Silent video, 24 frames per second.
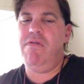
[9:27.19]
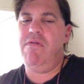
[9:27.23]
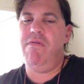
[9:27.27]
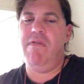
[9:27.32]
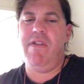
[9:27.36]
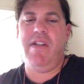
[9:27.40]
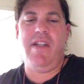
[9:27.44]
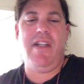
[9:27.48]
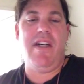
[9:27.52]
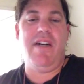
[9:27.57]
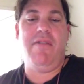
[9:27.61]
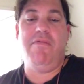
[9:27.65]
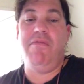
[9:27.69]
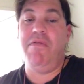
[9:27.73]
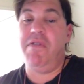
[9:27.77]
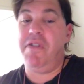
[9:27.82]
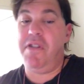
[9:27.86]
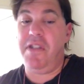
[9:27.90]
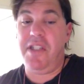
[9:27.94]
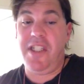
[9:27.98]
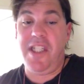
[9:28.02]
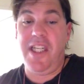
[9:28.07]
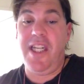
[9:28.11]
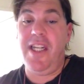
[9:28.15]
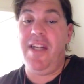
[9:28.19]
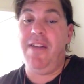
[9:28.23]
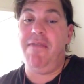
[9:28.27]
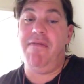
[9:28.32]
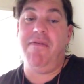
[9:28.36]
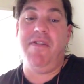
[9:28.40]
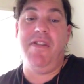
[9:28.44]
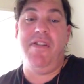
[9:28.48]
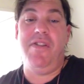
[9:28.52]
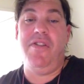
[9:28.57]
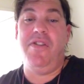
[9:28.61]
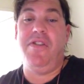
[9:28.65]
What I wouldn't
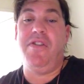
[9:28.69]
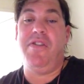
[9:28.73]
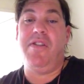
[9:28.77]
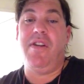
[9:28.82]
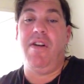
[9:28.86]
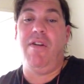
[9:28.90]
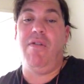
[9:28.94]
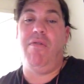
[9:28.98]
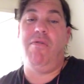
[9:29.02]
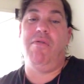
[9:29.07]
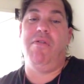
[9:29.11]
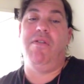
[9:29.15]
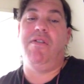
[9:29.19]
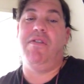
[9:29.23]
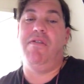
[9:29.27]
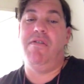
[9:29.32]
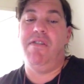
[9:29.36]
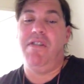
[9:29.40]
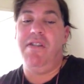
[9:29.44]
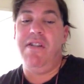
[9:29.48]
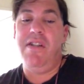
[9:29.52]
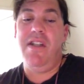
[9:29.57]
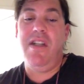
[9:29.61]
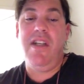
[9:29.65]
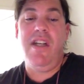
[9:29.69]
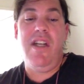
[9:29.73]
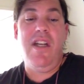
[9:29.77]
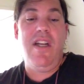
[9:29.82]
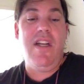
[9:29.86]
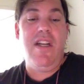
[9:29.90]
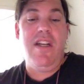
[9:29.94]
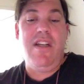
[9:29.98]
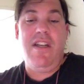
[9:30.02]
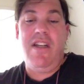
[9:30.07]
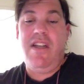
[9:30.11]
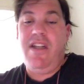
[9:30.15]
give to just hold her
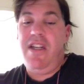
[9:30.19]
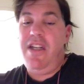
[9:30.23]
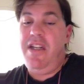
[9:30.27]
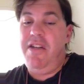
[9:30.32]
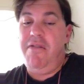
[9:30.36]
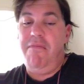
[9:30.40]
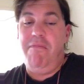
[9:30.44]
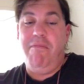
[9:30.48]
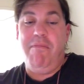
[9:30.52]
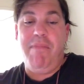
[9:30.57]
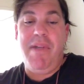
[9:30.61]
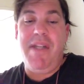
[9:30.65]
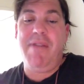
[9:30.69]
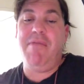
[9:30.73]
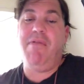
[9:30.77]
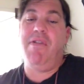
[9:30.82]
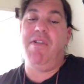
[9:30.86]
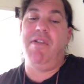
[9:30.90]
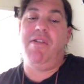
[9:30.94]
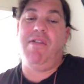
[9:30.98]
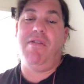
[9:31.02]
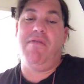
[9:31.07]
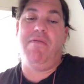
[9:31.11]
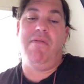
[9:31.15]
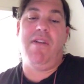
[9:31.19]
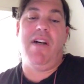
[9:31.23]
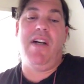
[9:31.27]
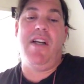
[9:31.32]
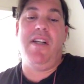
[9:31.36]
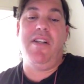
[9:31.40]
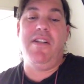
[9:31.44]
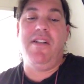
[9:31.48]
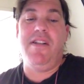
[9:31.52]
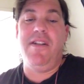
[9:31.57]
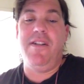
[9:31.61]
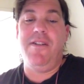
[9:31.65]
and be with her
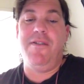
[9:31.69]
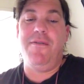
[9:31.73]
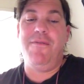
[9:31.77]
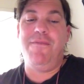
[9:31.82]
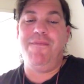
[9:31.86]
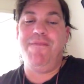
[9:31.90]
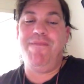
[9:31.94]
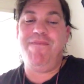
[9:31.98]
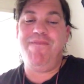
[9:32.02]
right now.